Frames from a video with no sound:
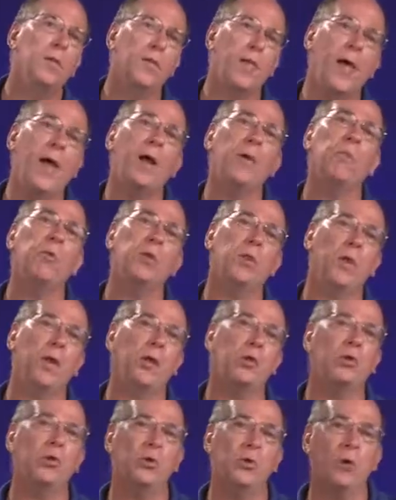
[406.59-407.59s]
That
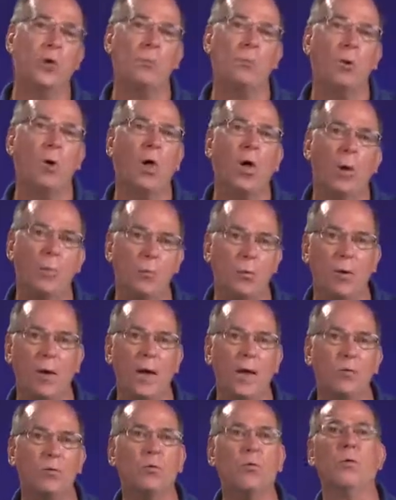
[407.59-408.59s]
relationship will help you
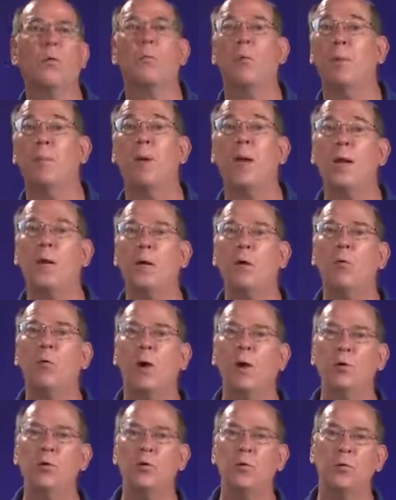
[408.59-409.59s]
answer the remaining
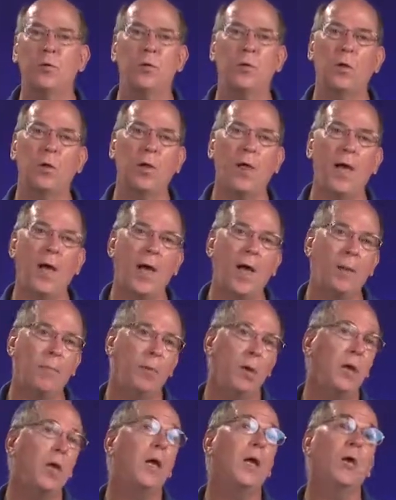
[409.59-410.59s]
questions in the
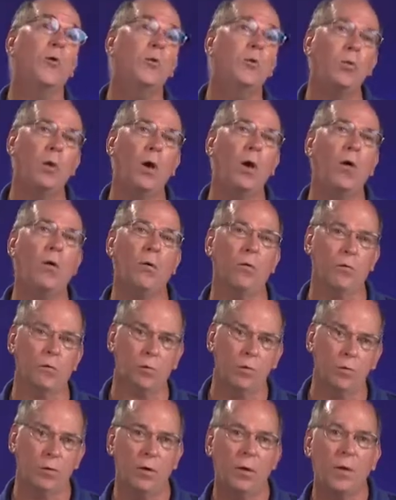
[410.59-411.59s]
lab, and who
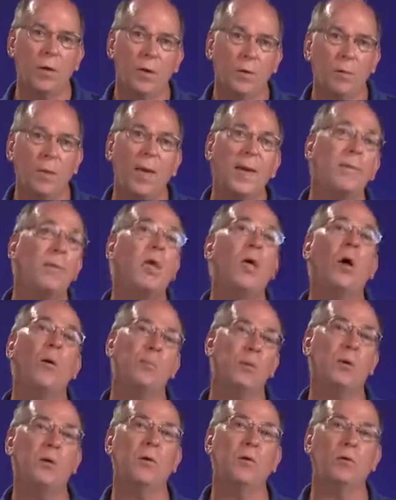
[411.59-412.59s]
knows, maybe
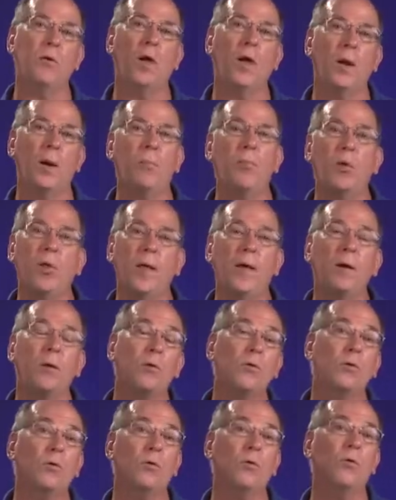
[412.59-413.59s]
help you design a plane
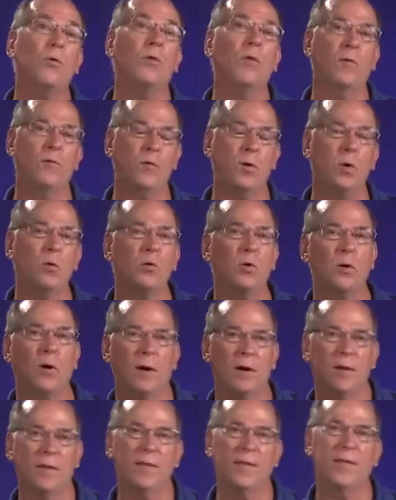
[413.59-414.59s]
or two in the
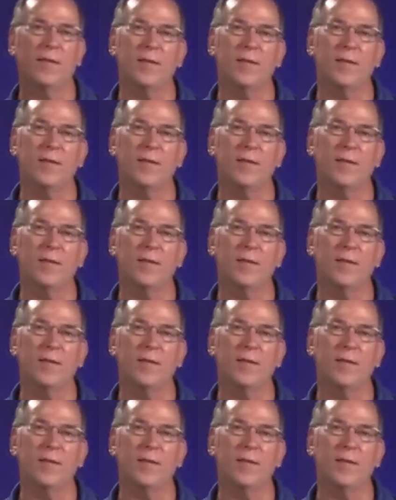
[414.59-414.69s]
future.